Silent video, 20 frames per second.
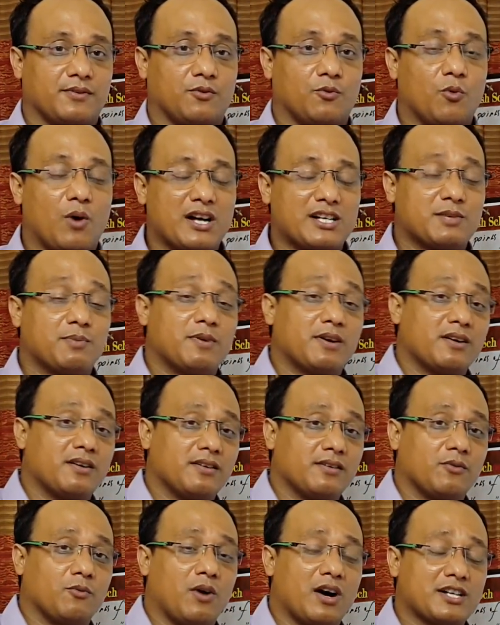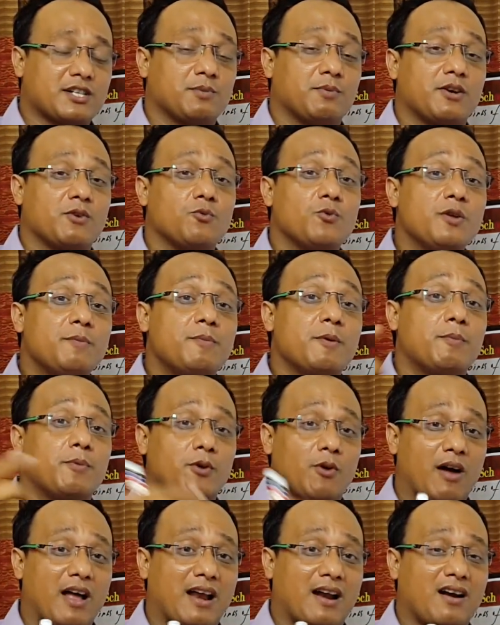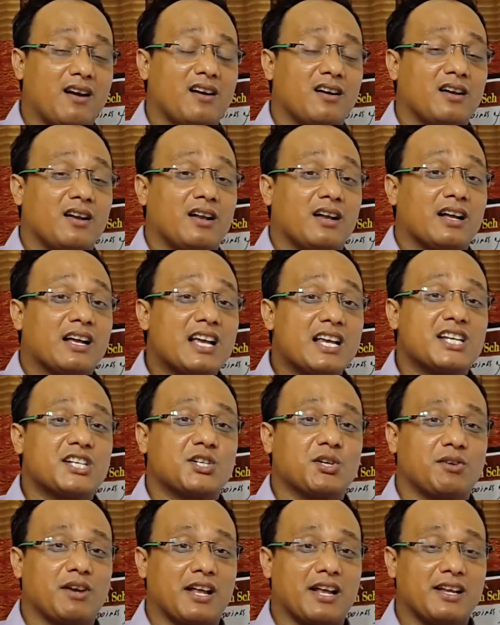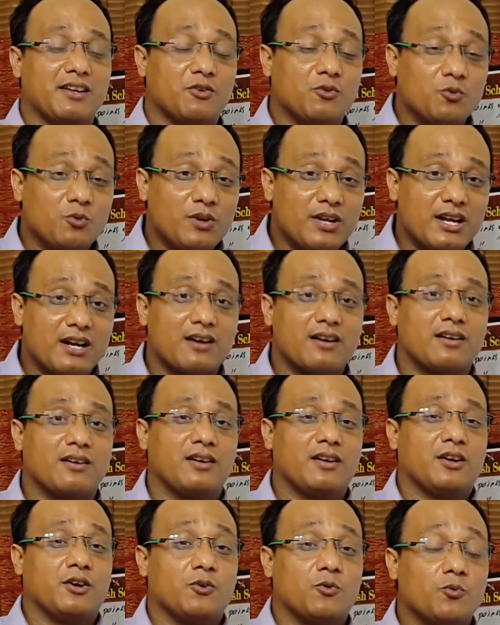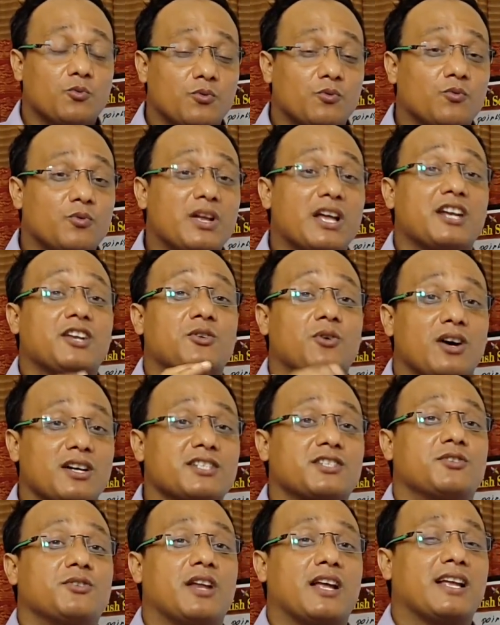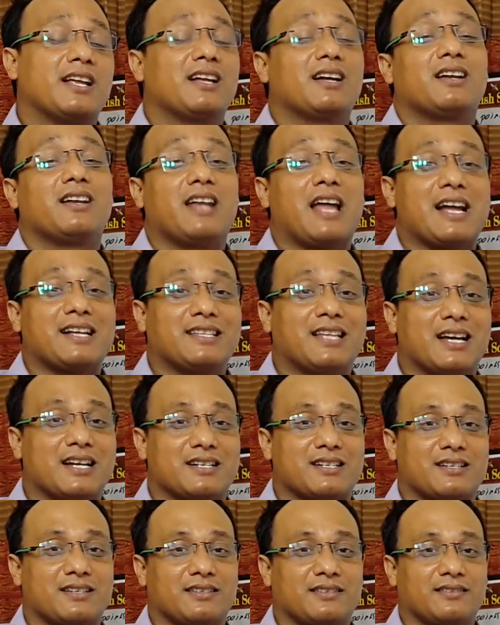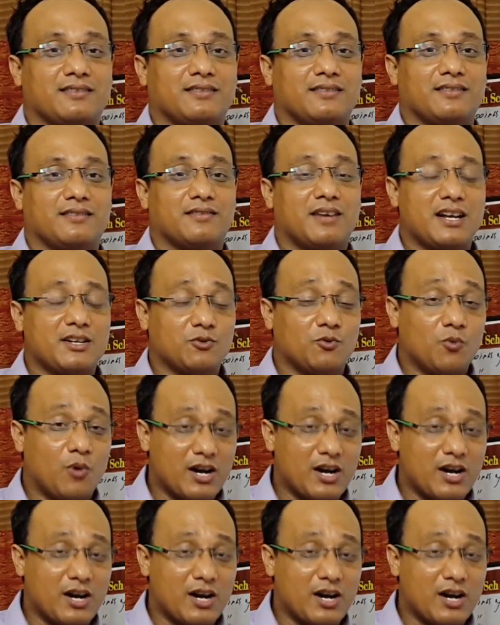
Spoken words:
Whatever we people were yesterday, we are not today like that, right?